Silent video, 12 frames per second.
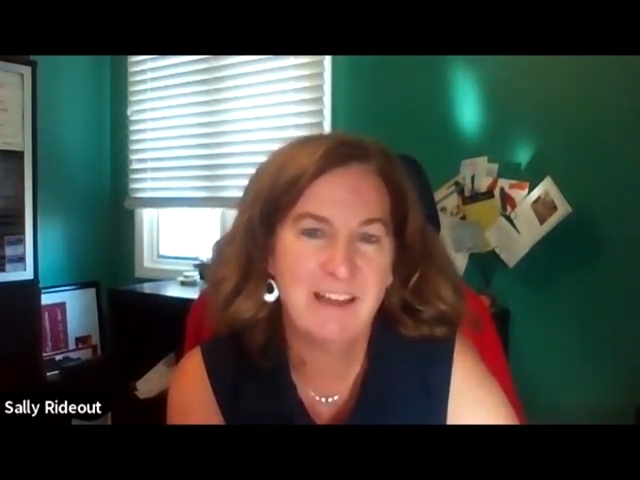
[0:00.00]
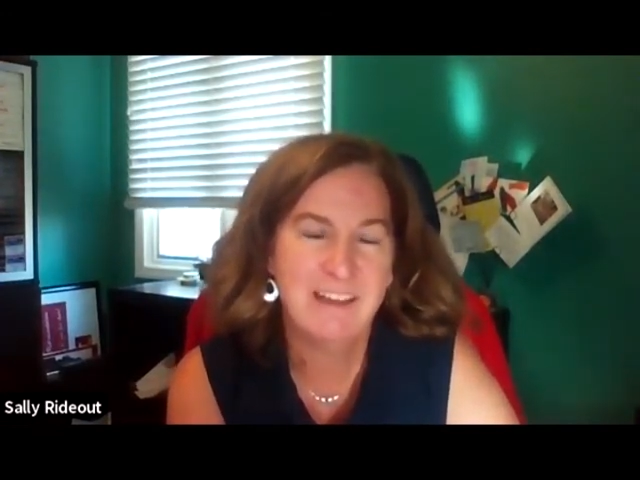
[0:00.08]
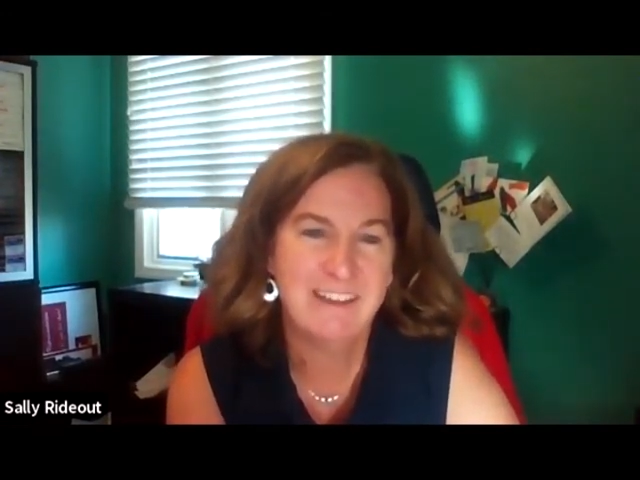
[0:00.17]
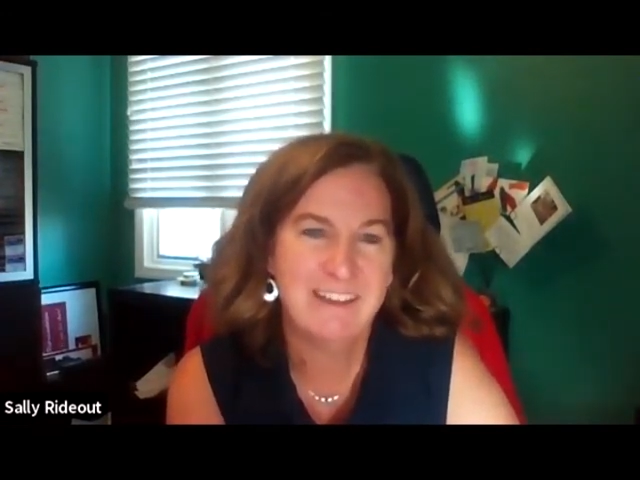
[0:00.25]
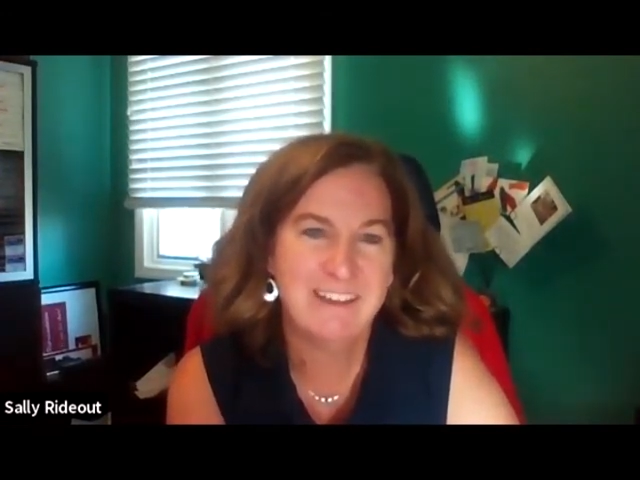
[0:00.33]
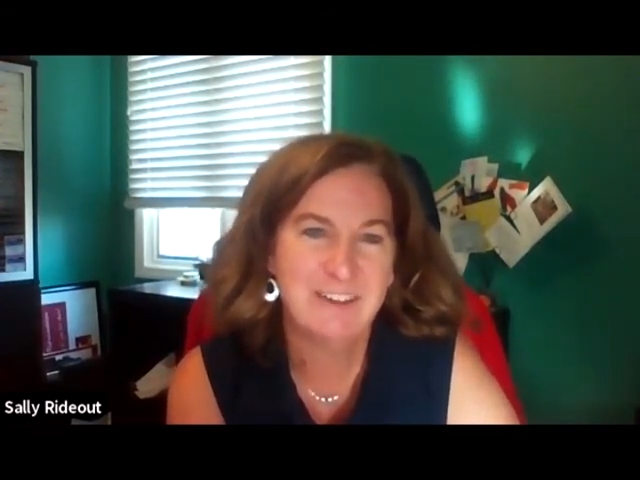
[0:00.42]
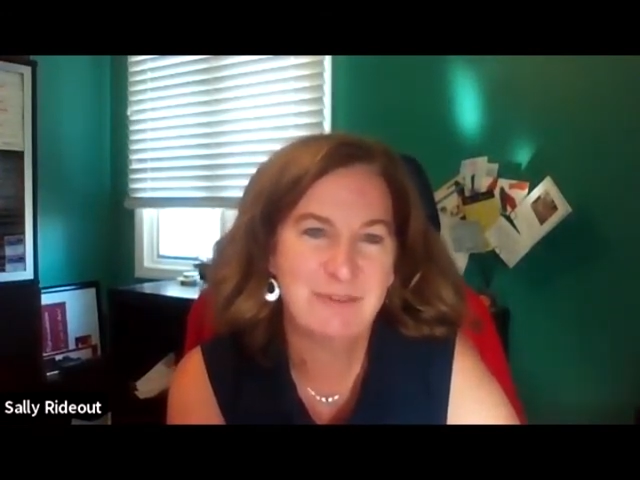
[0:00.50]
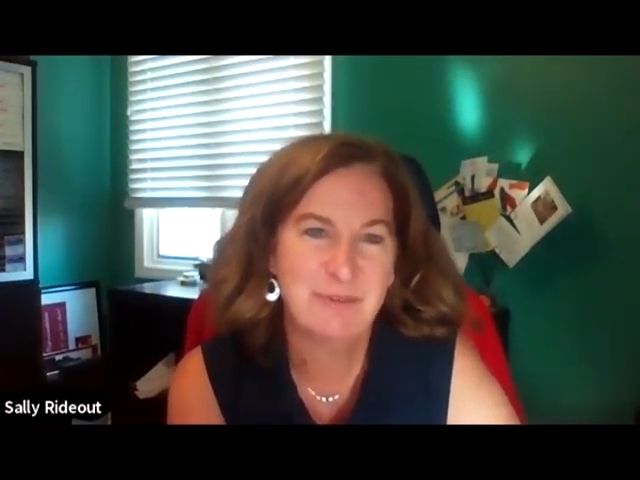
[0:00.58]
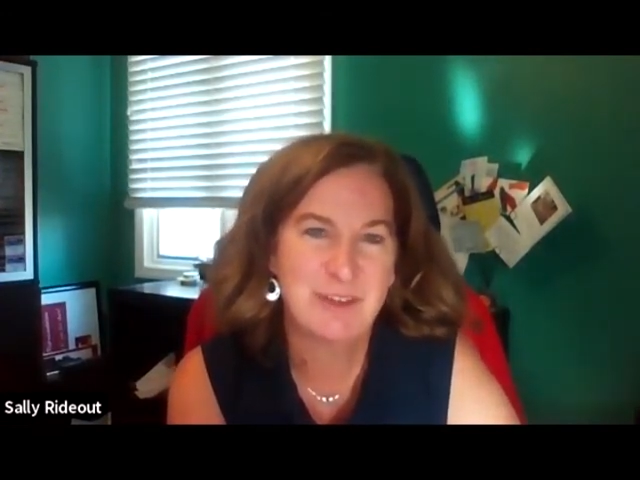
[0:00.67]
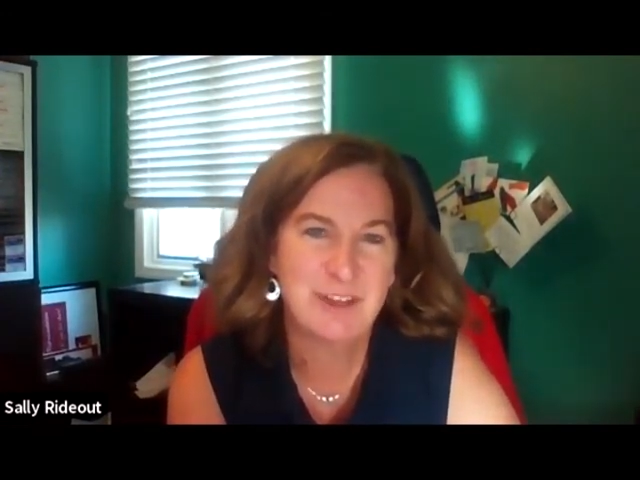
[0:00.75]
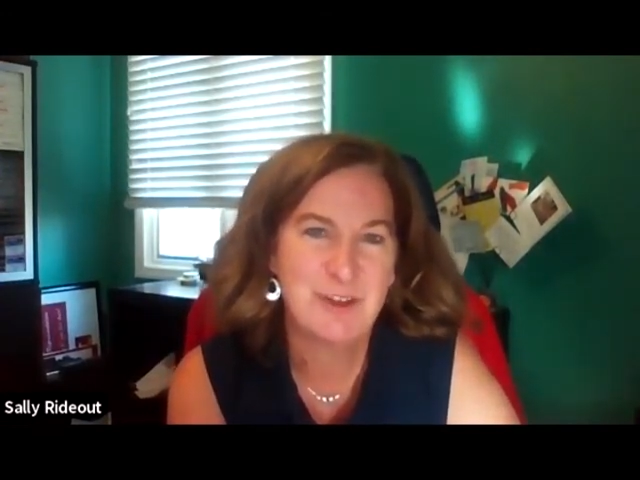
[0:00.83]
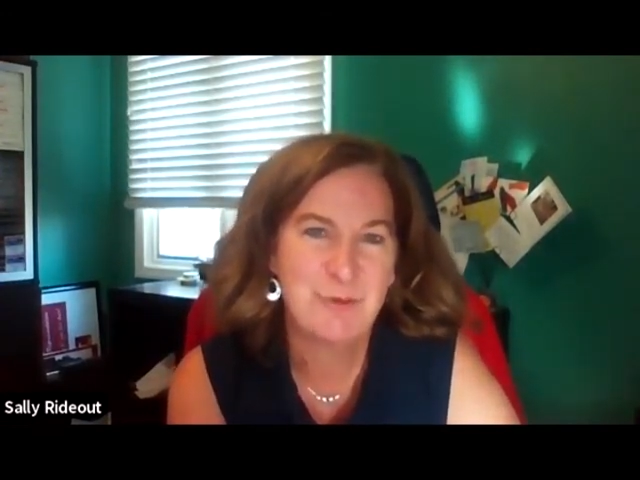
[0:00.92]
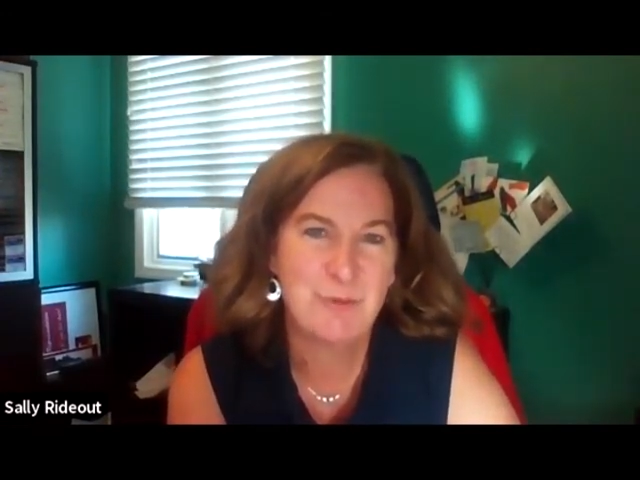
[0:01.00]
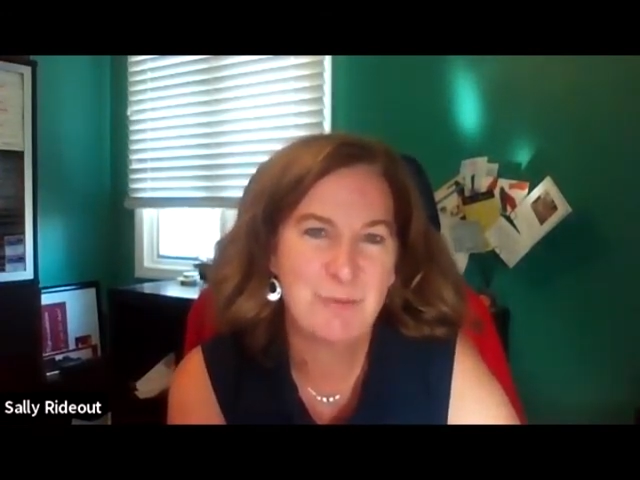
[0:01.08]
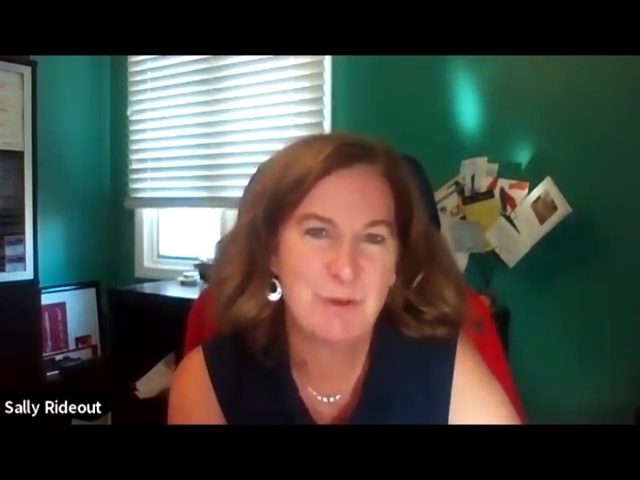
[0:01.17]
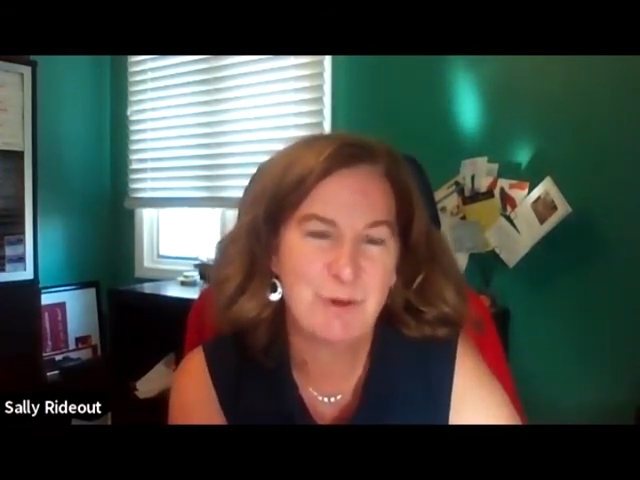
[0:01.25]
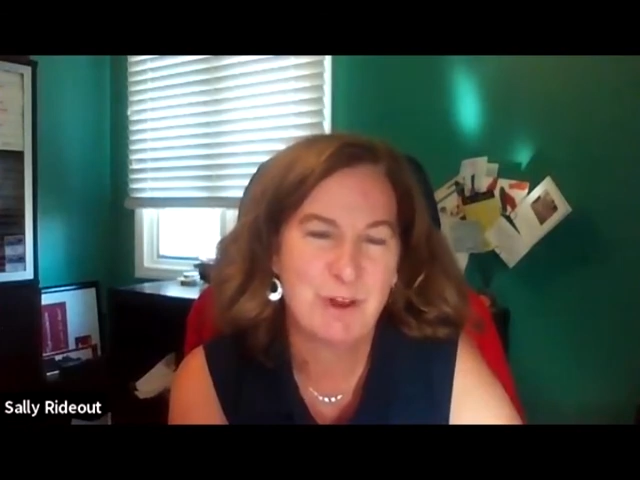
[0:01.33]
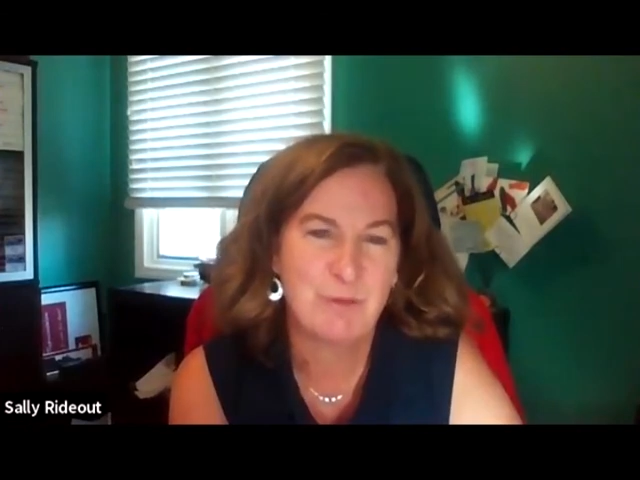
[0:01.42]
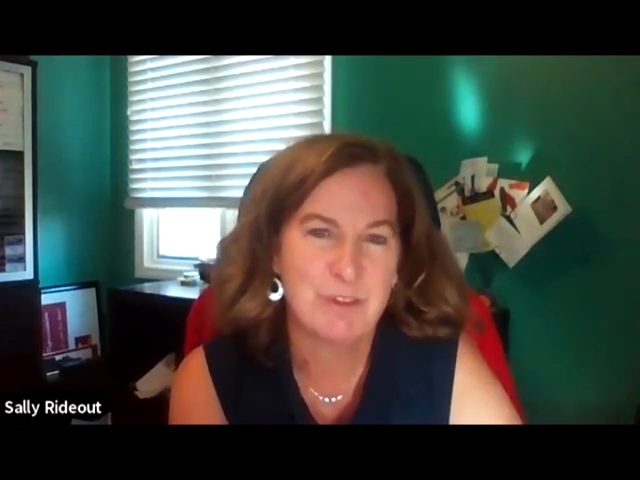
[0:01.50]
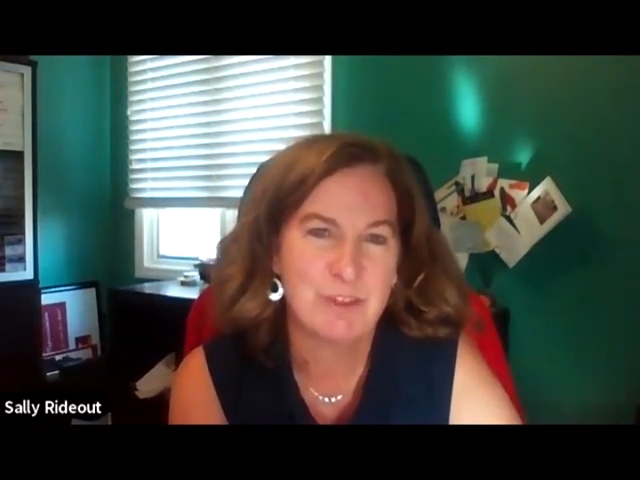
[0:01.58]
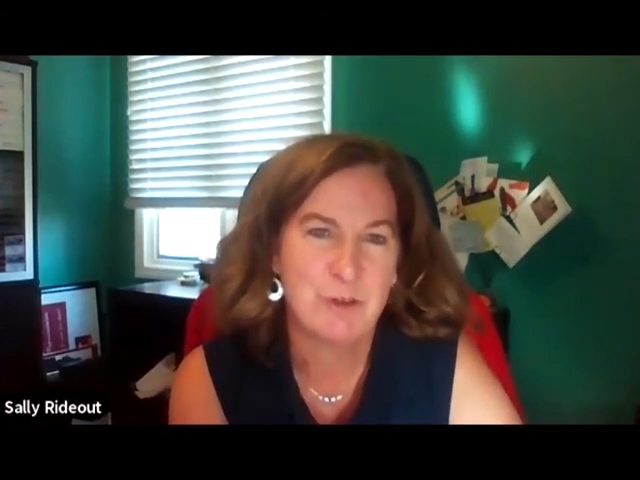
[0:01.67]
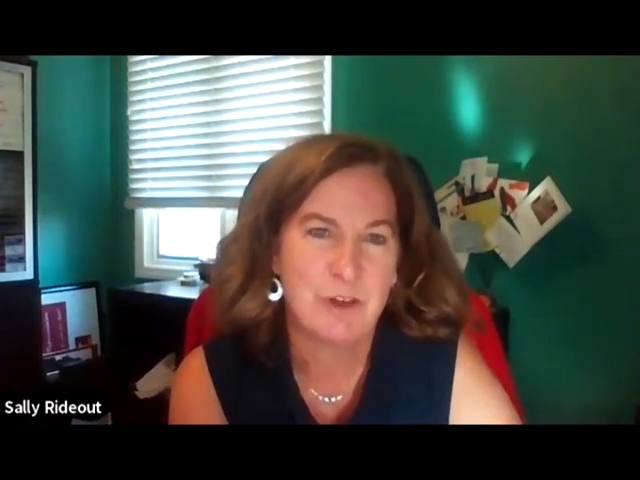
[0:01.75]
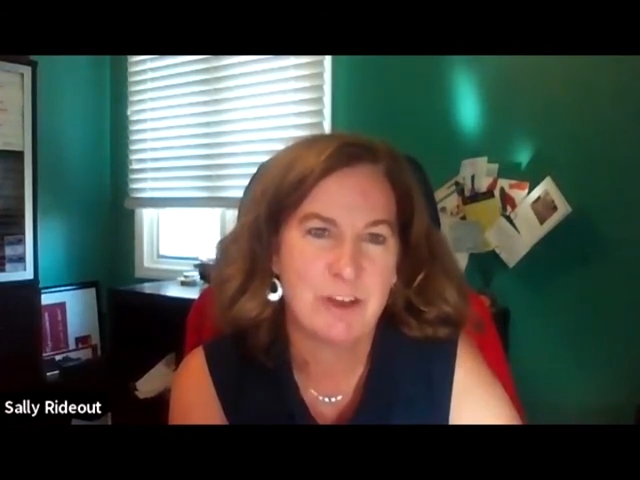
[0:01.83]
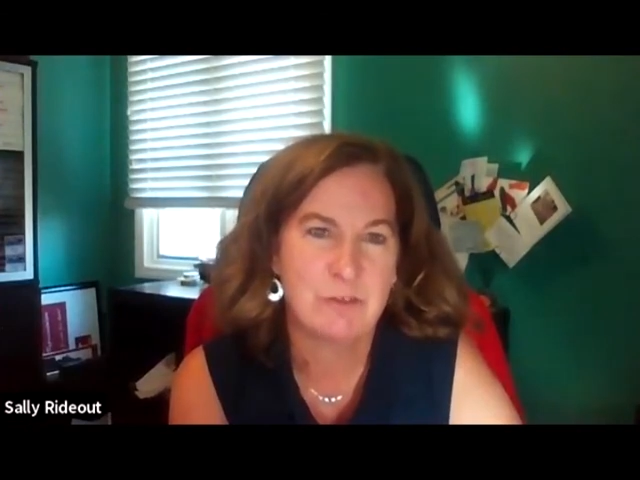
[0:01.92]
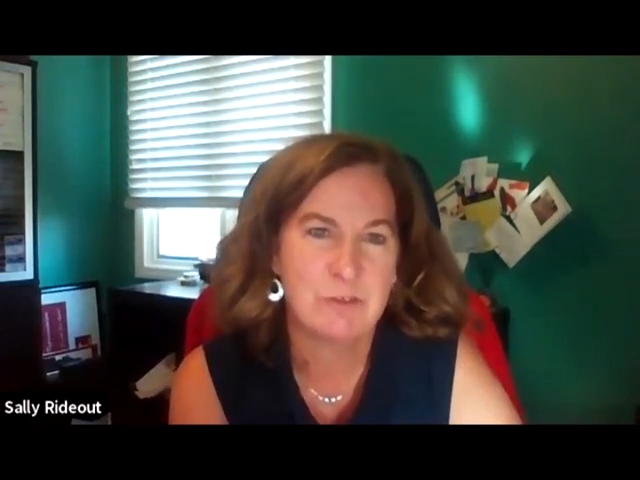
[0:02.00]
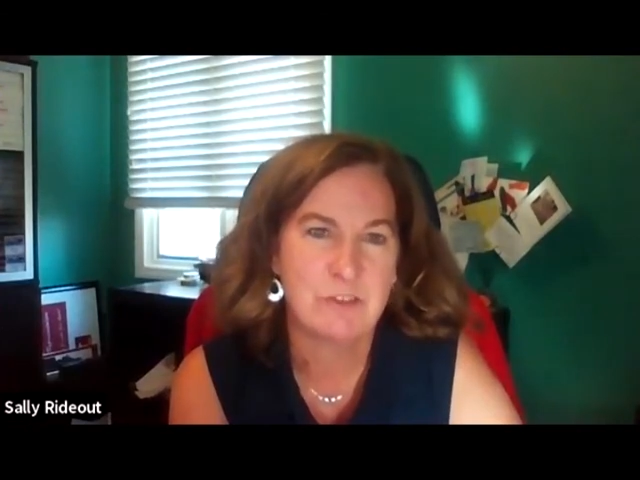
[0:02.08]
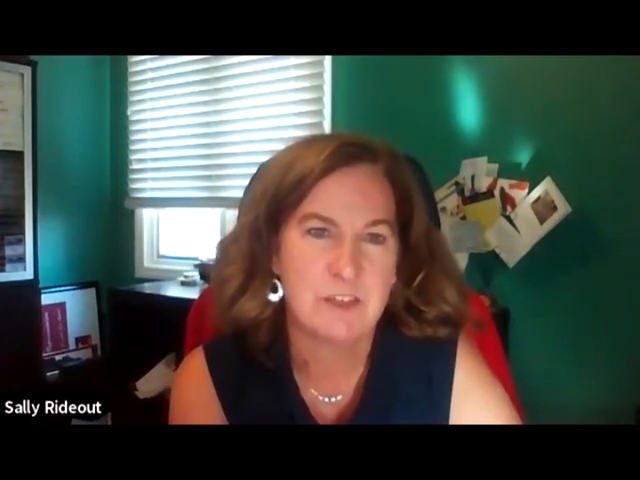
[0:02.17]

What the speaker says: and we know we'll be working with you on other